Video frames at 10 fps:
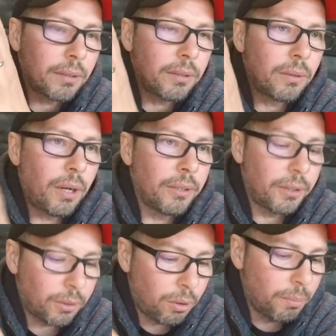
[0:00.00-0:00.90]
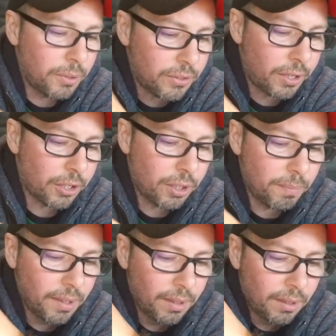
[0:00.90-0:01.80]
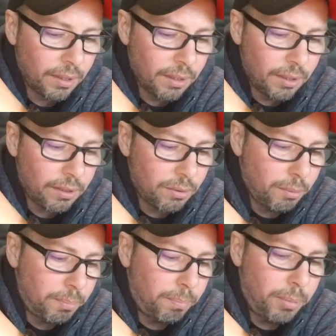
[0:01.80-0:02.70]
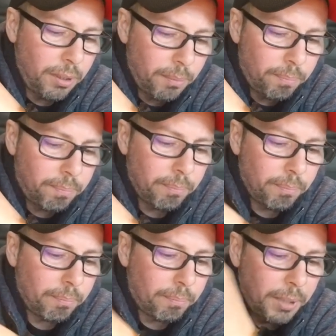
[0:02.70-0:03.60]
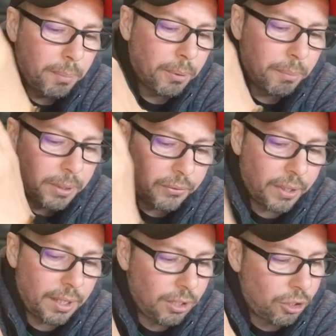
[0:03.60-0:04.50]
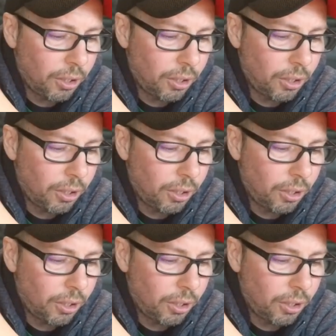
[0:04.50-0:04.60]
know, under the communist regime. So people betray each